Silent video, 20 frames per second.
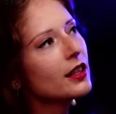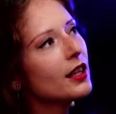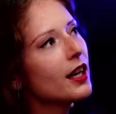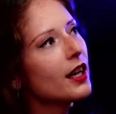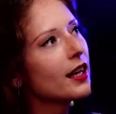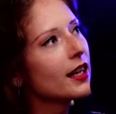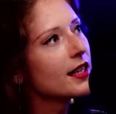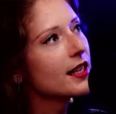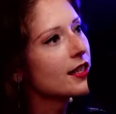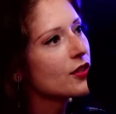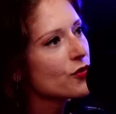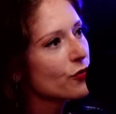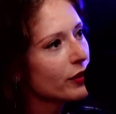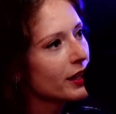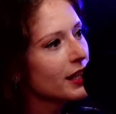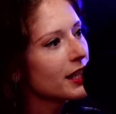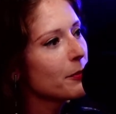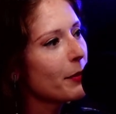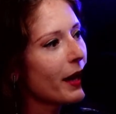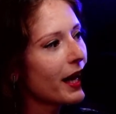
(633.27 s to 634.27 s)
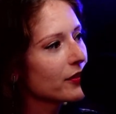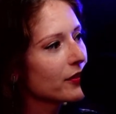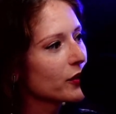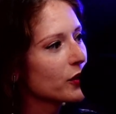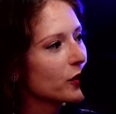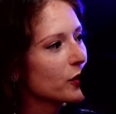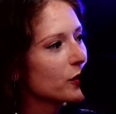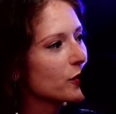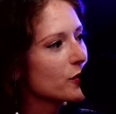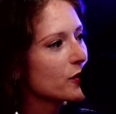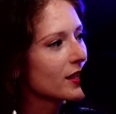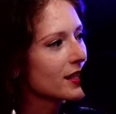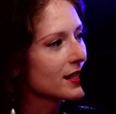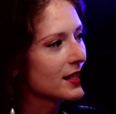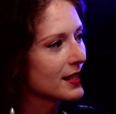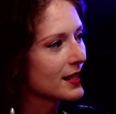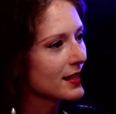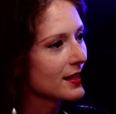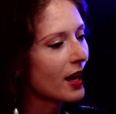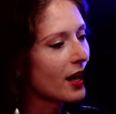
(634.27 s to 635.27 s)
it is really bad news because
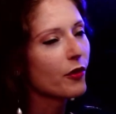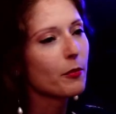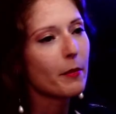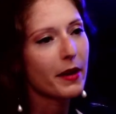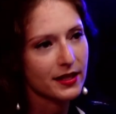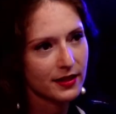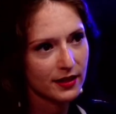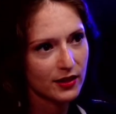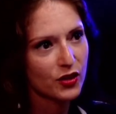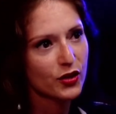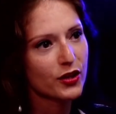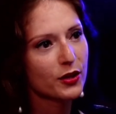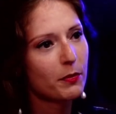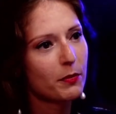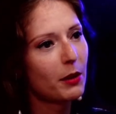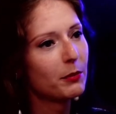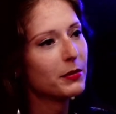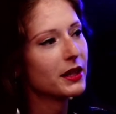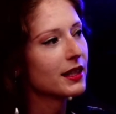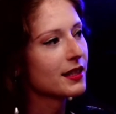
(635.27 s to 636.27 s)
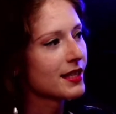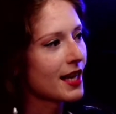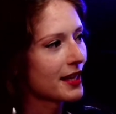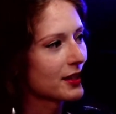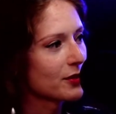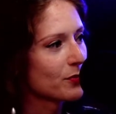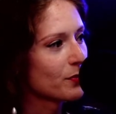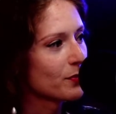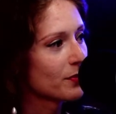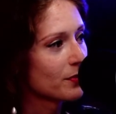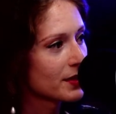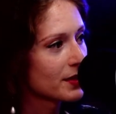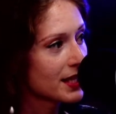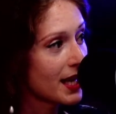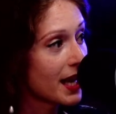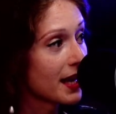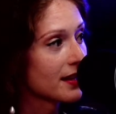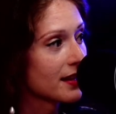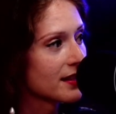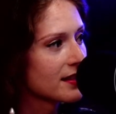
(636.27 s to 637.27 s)
it's another message to the public, as Adam
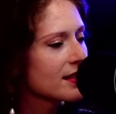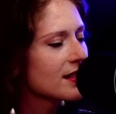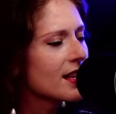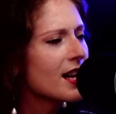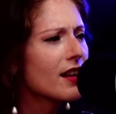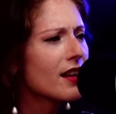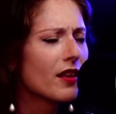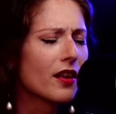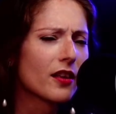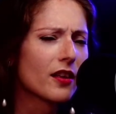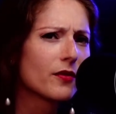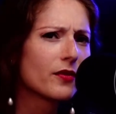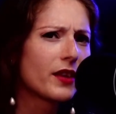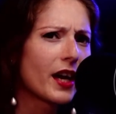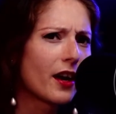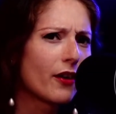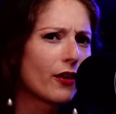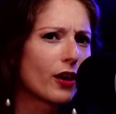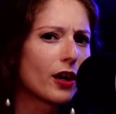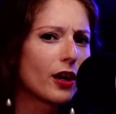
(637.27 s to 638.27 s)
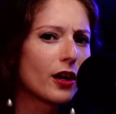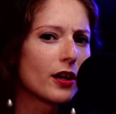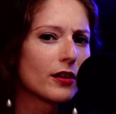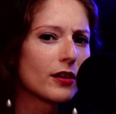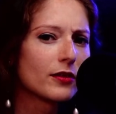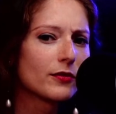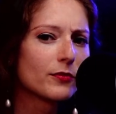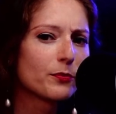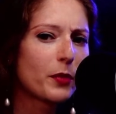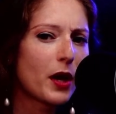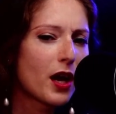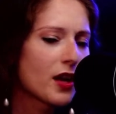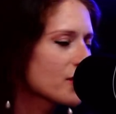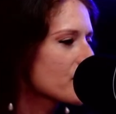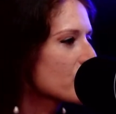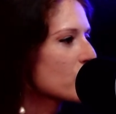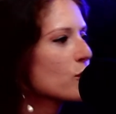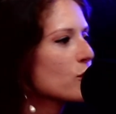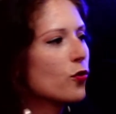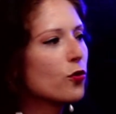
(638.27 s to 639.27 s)
says, that there are
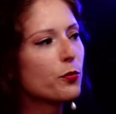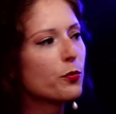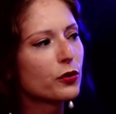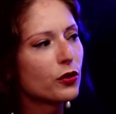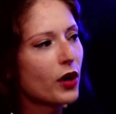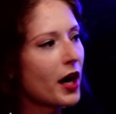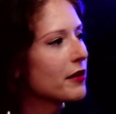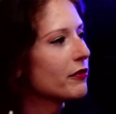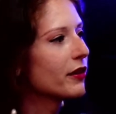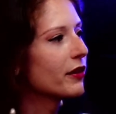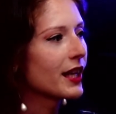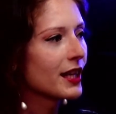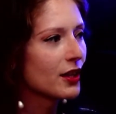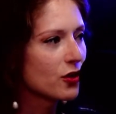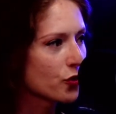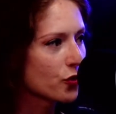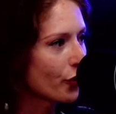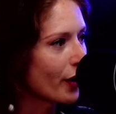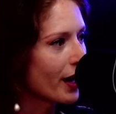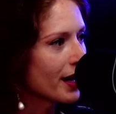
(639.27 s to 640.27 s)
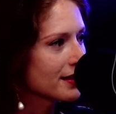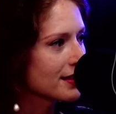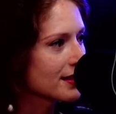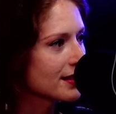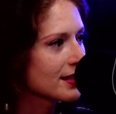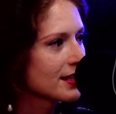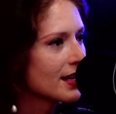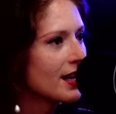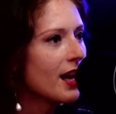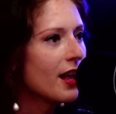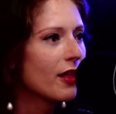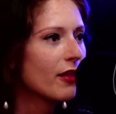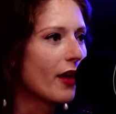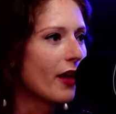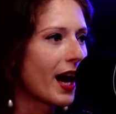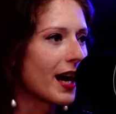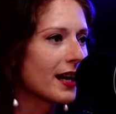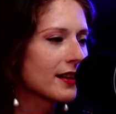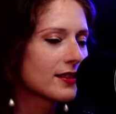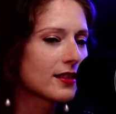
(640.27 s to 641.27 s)
personal, private interests
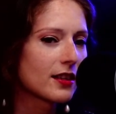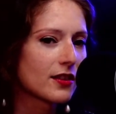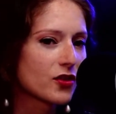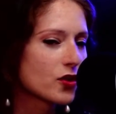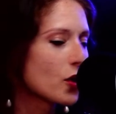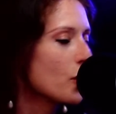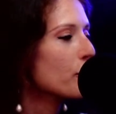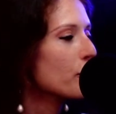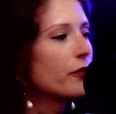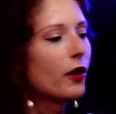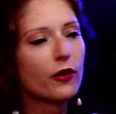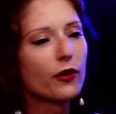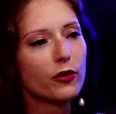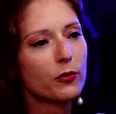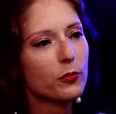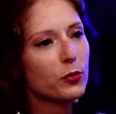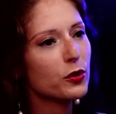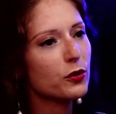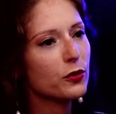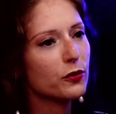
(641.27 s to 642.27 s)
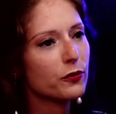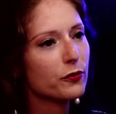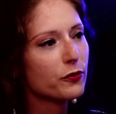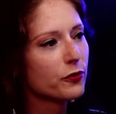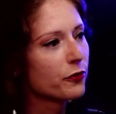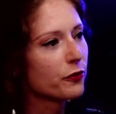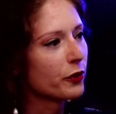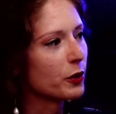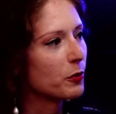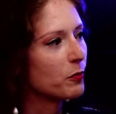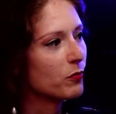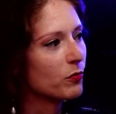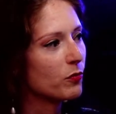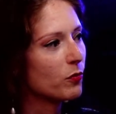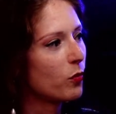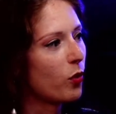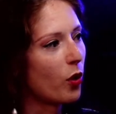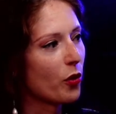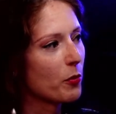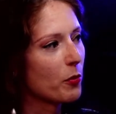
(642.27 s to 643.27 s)
that are so far removed from
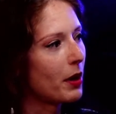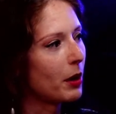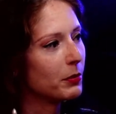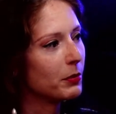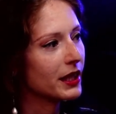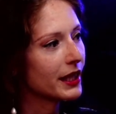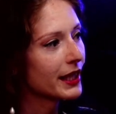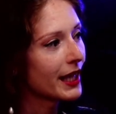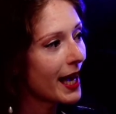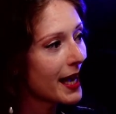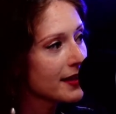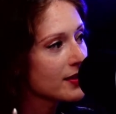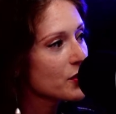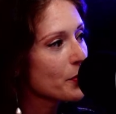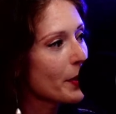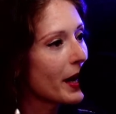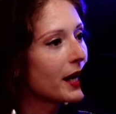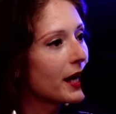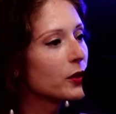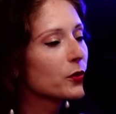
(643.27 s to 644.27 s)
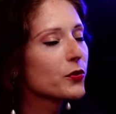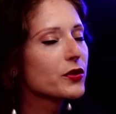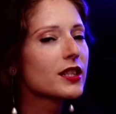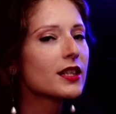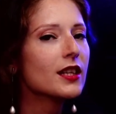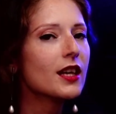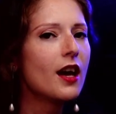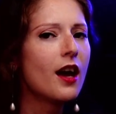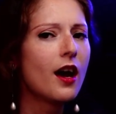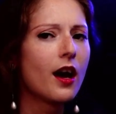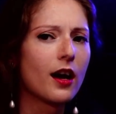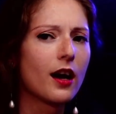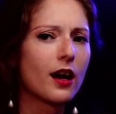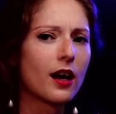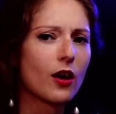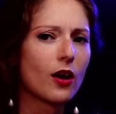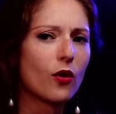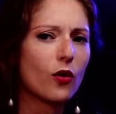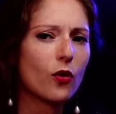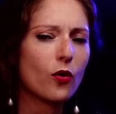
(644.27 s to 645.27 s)
what the public cares about.
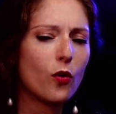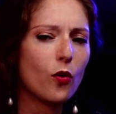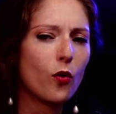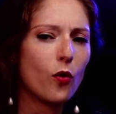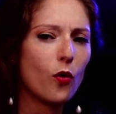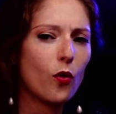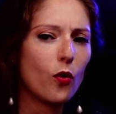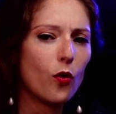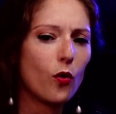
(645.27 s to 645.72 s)
Or